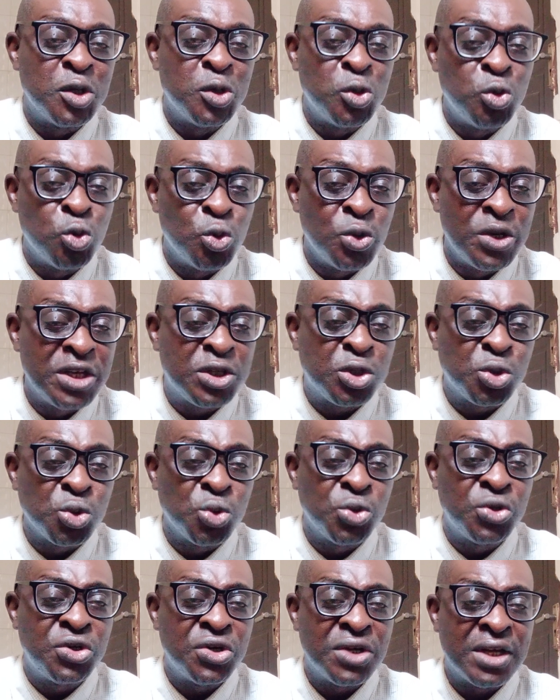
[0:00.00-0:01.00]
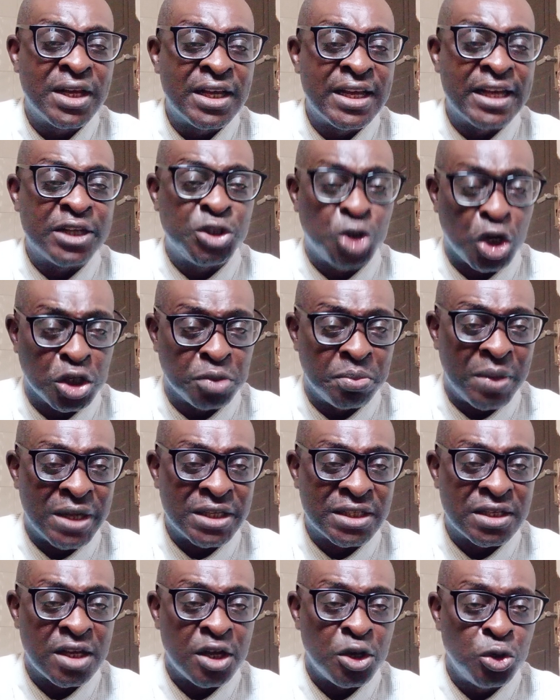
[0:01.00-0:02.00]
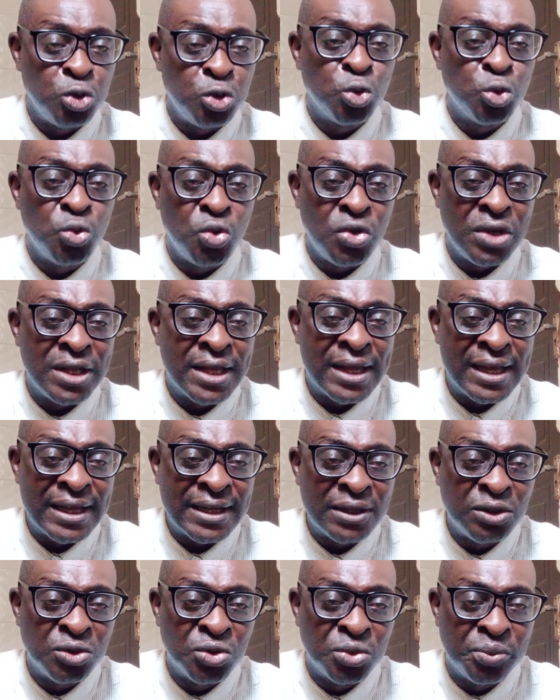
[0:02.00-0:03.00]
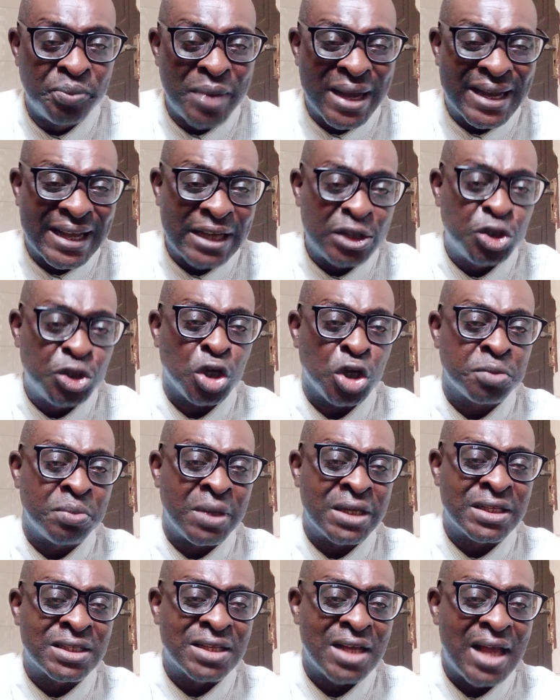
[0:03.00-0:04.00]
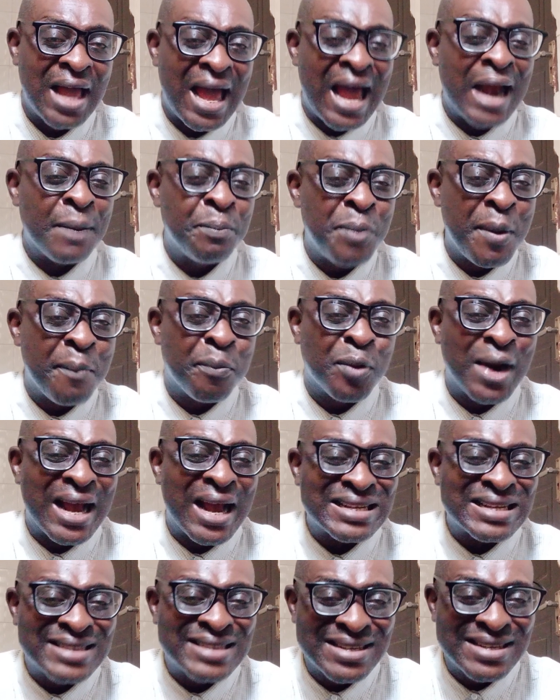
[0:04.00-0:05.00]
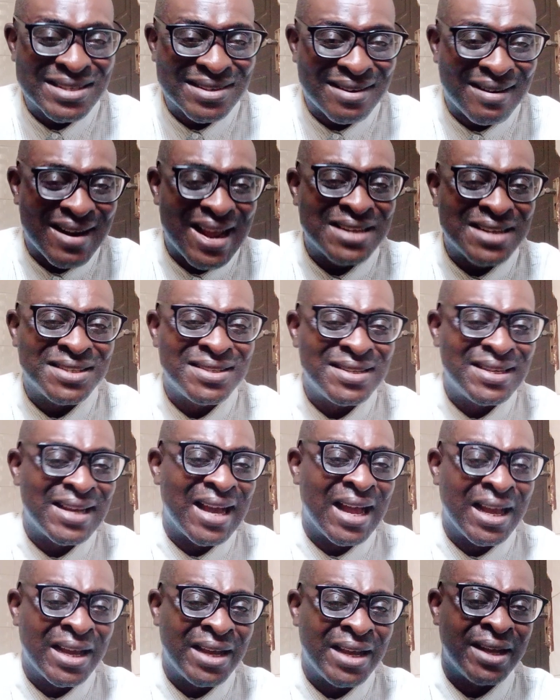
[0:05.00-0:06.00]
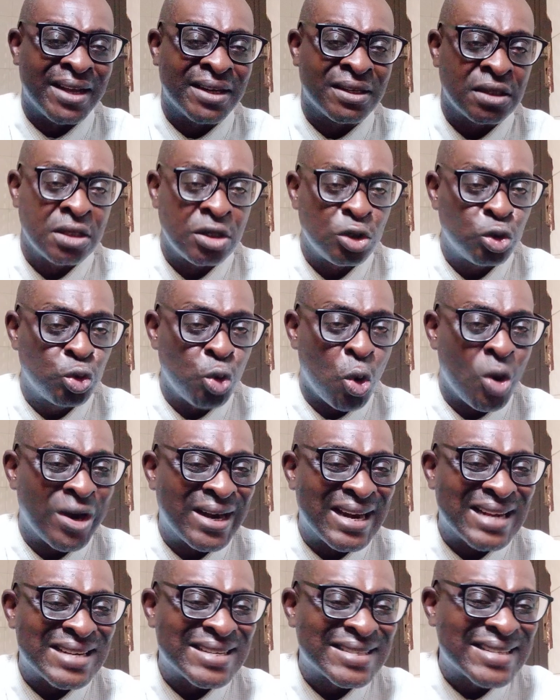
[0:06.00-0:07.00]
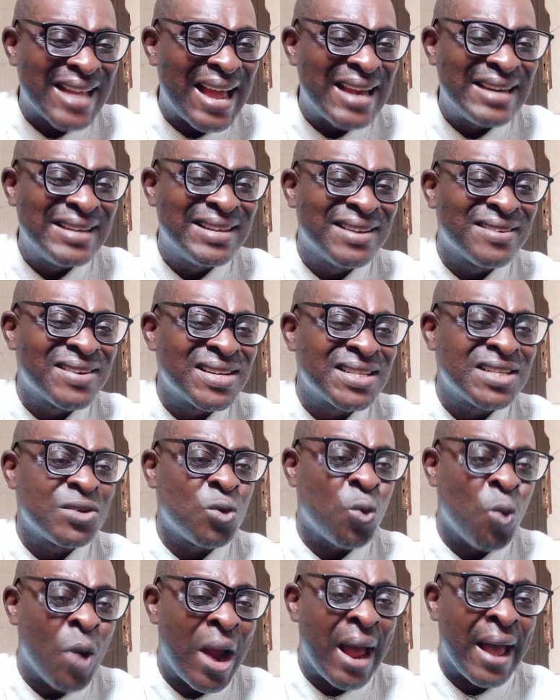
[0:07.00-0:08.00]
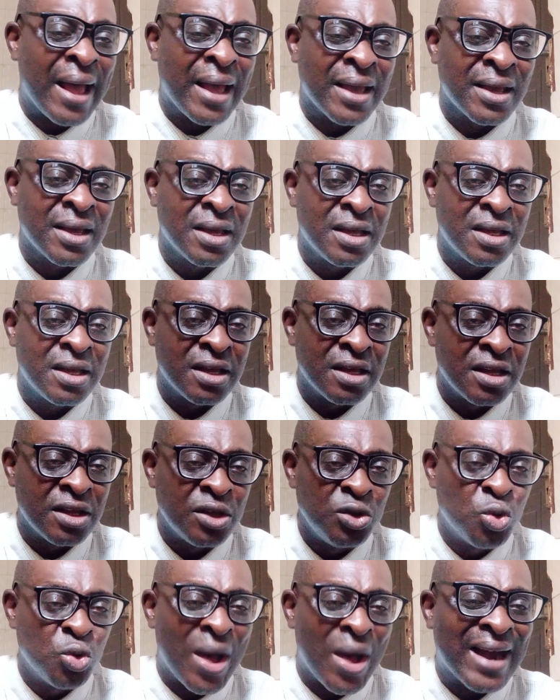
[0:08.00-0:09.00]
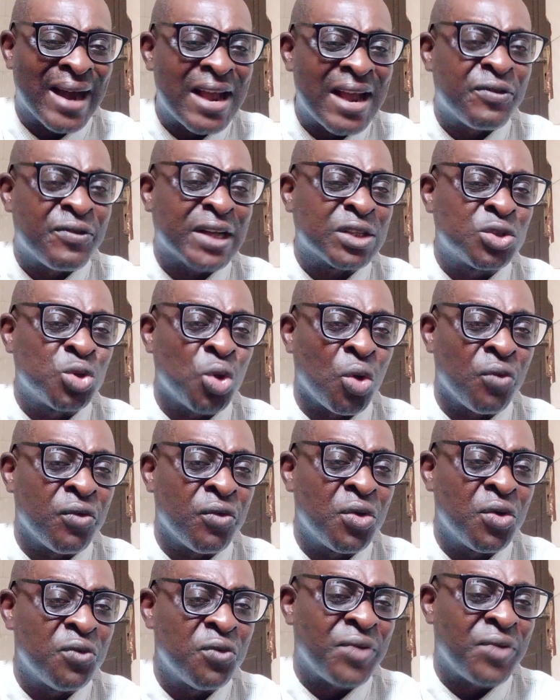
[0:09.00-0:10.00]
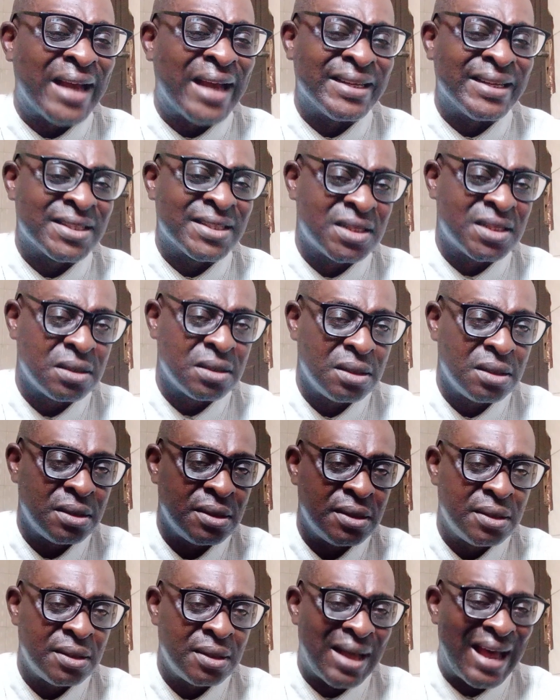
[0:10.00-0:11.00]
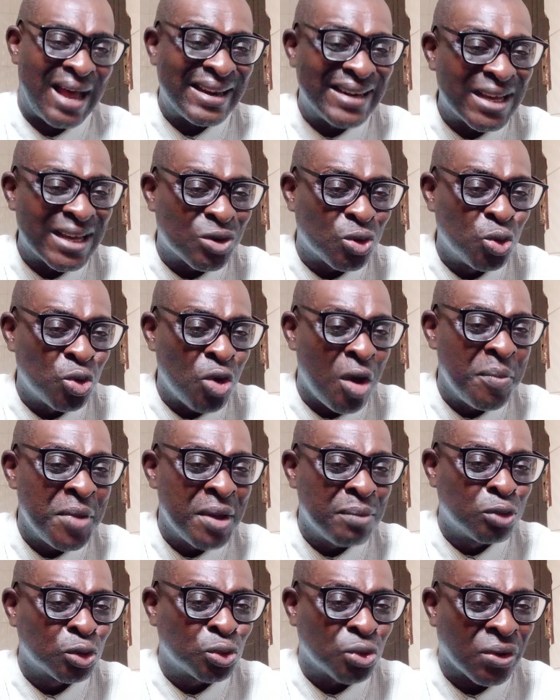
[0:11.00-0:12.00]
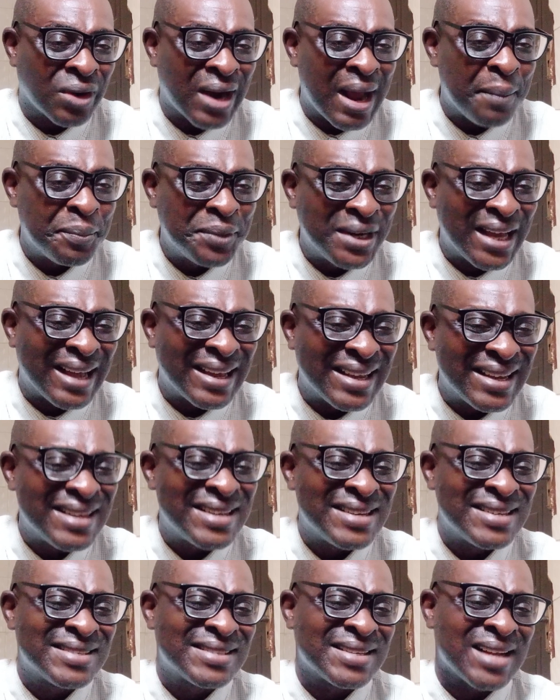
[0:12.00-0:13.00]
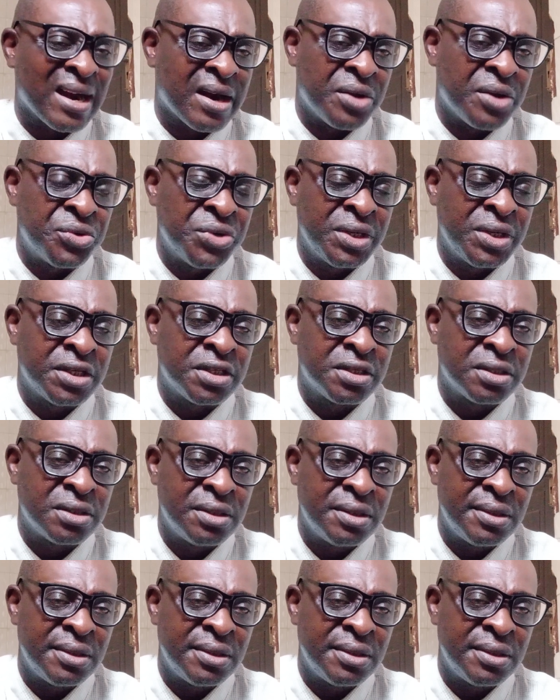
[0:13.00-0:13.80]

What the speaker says: you issued a judgment, you make a judgment, and people are still scratching their head to understand the reason why you arrive at your verdict, and they could not be able to wrap their heads around it.